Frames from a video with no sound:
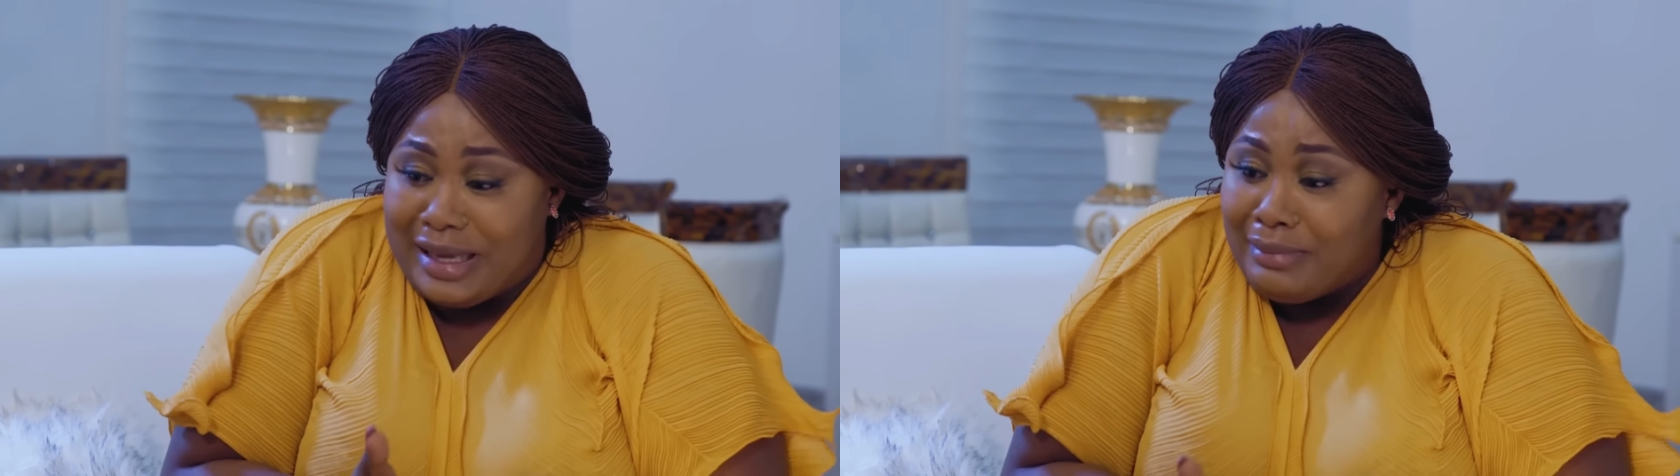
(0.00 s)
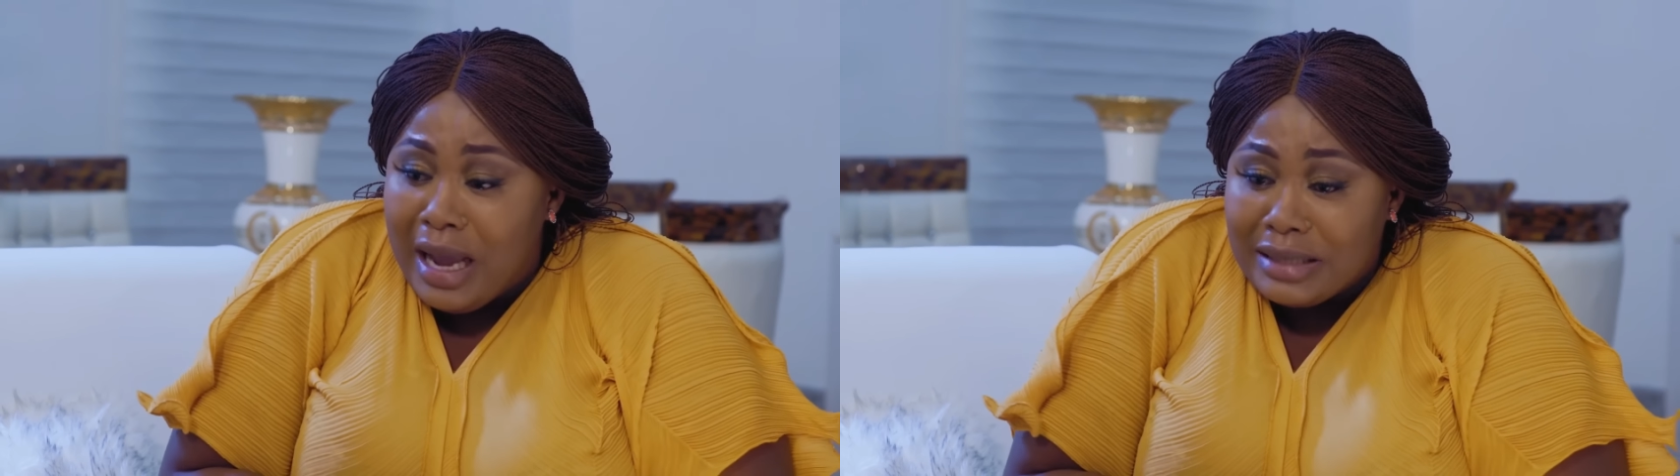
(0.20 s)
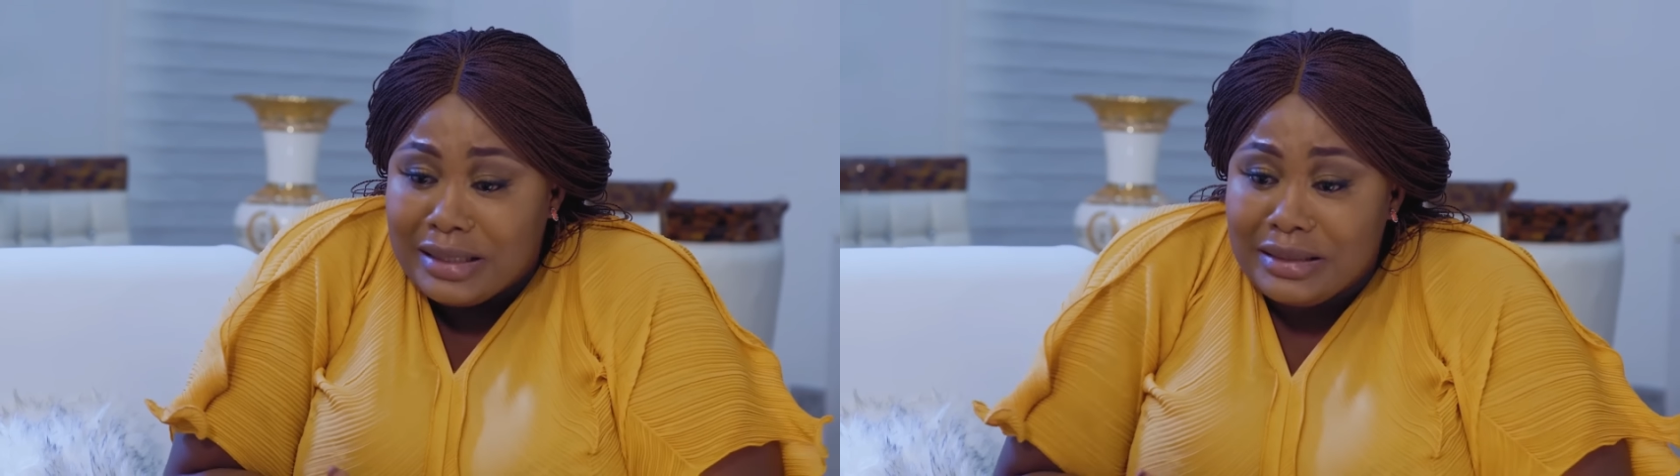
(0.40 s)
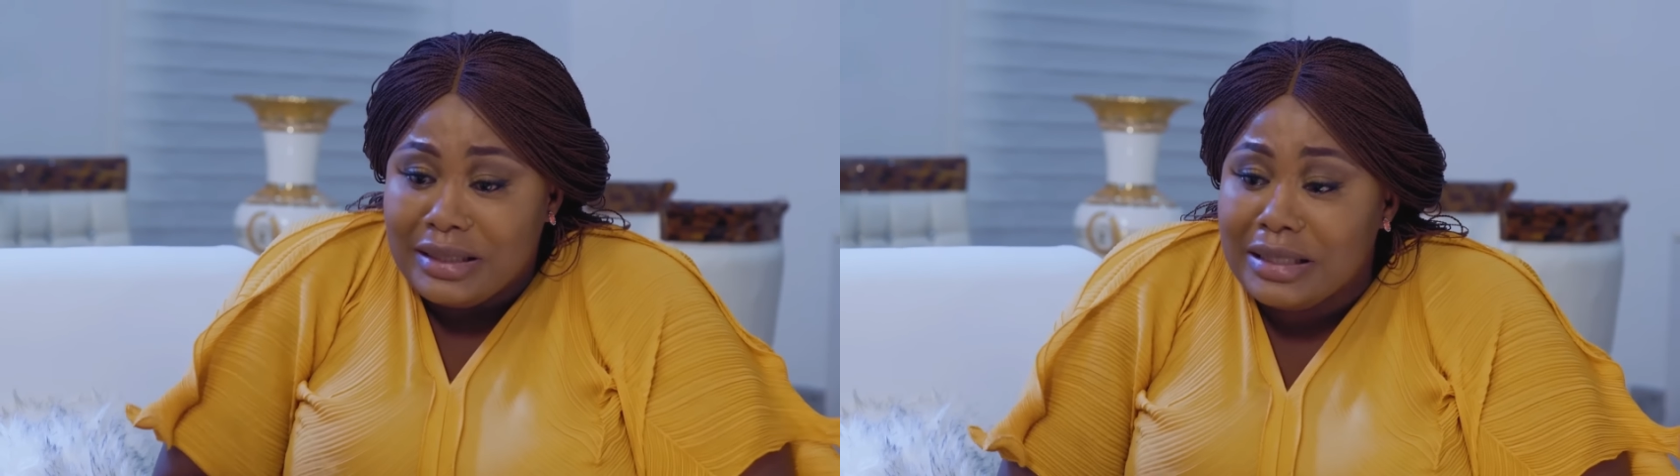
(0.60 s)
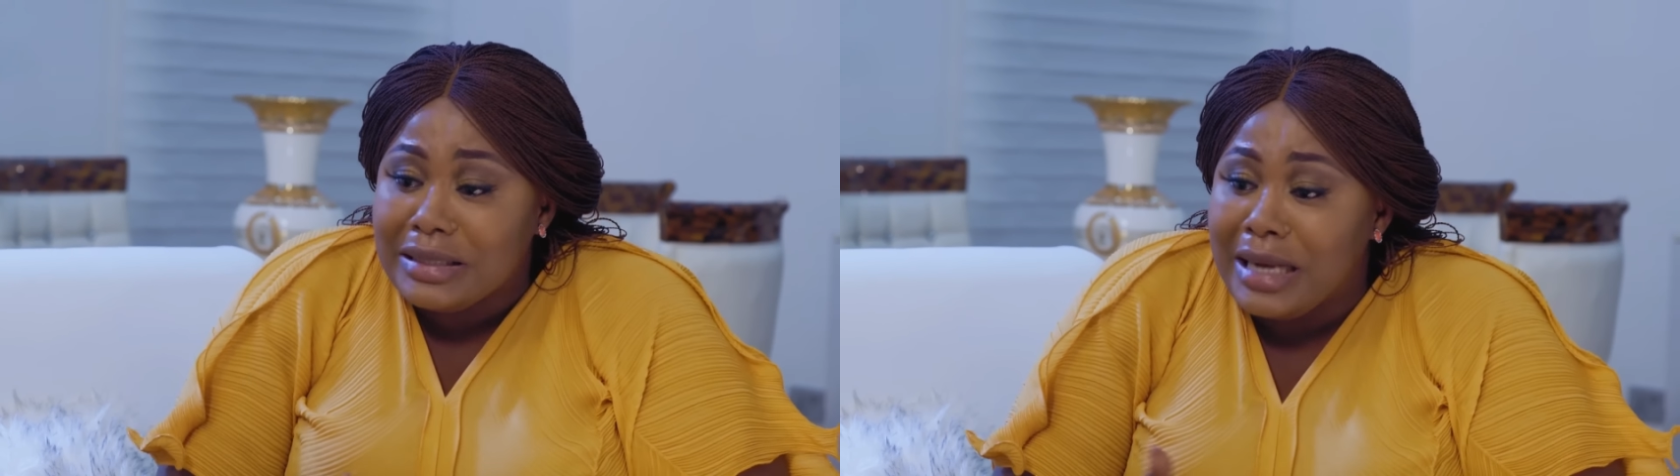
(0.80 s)

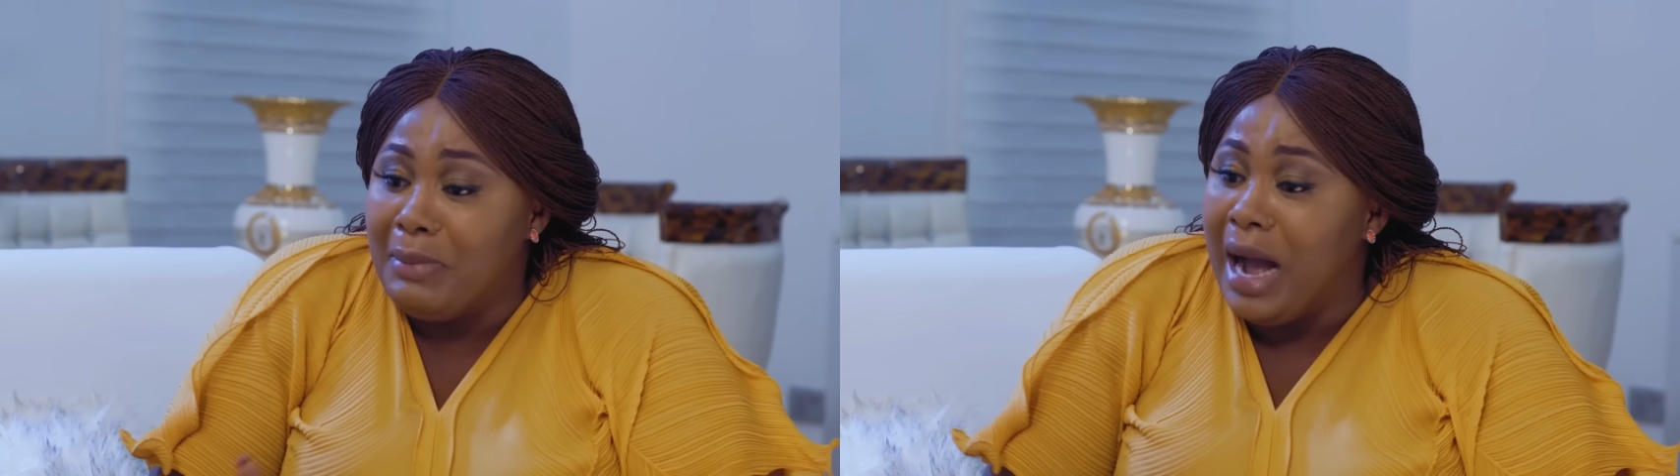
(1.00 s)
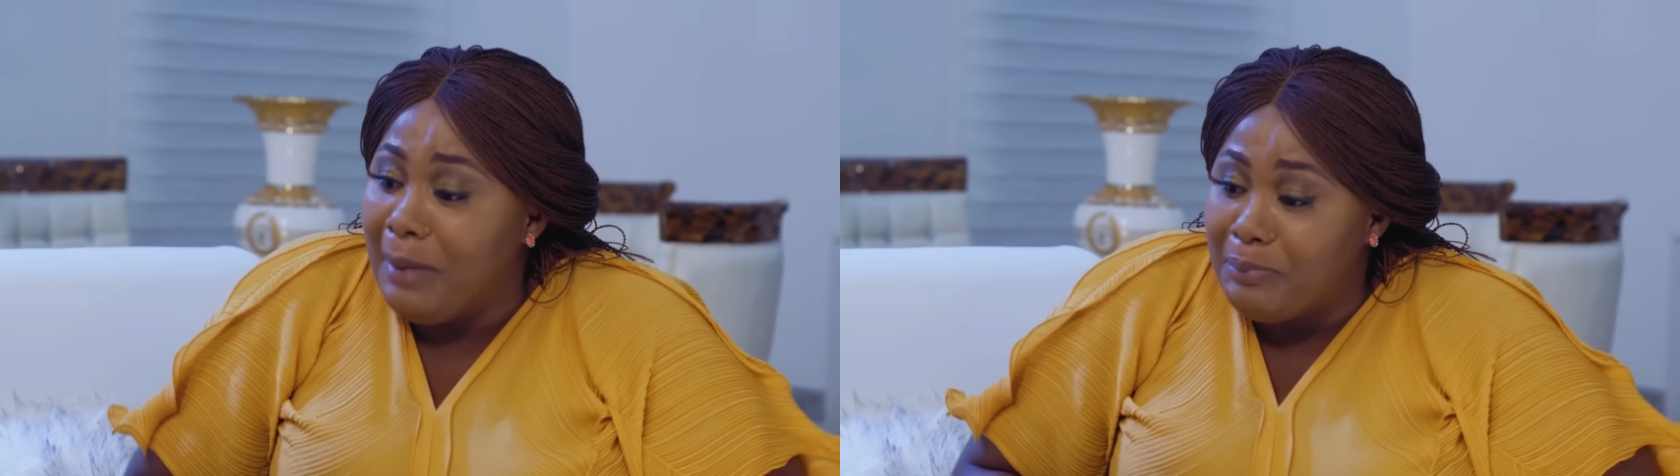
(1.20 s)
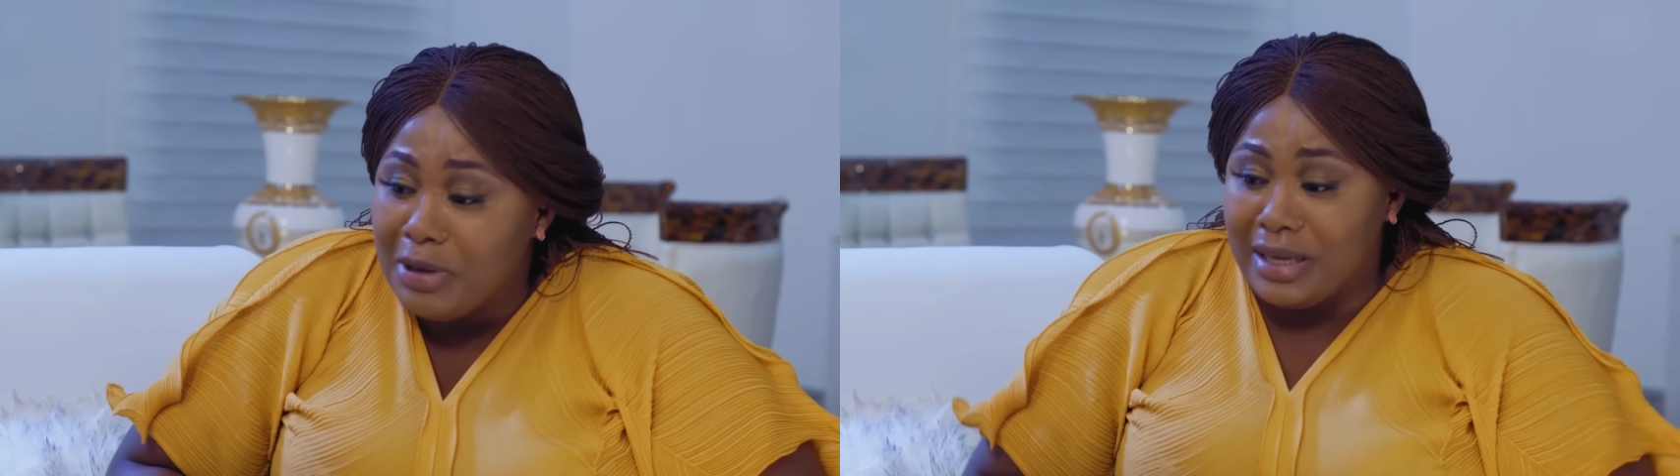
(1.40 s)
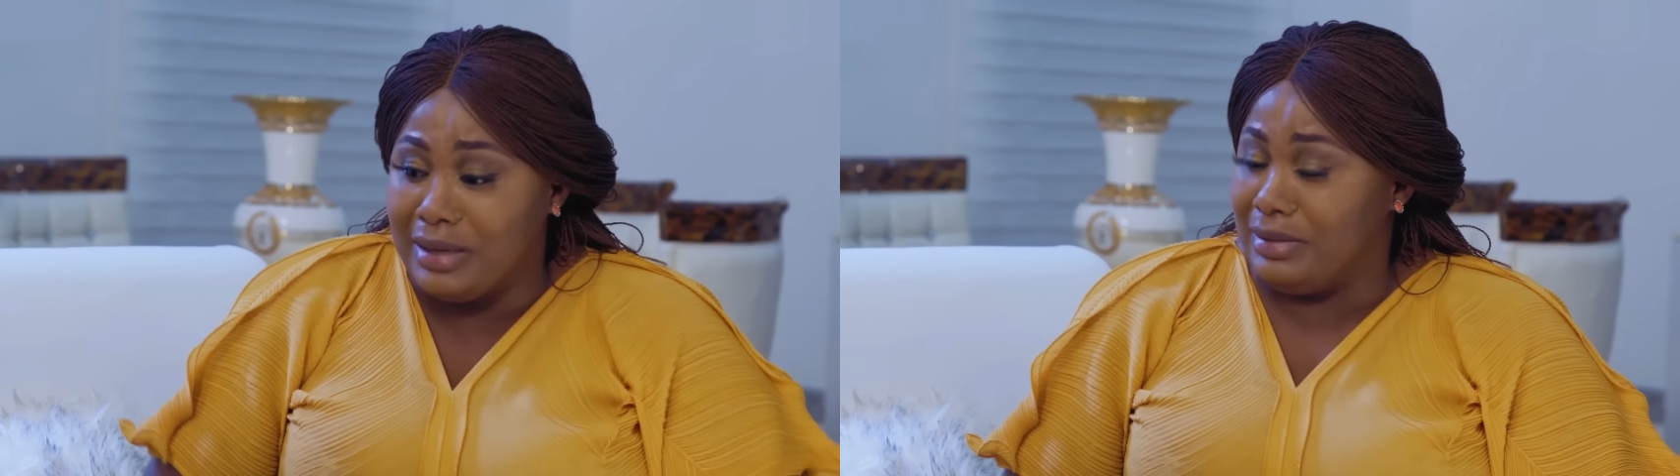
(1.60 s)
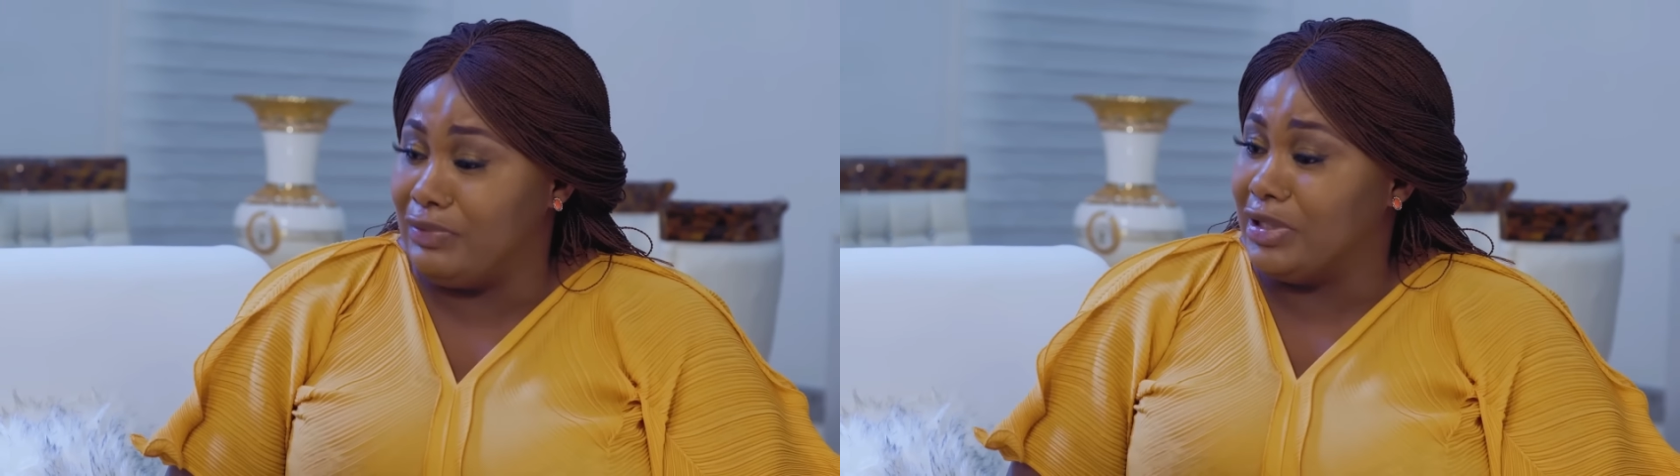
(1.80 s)
that I'm happy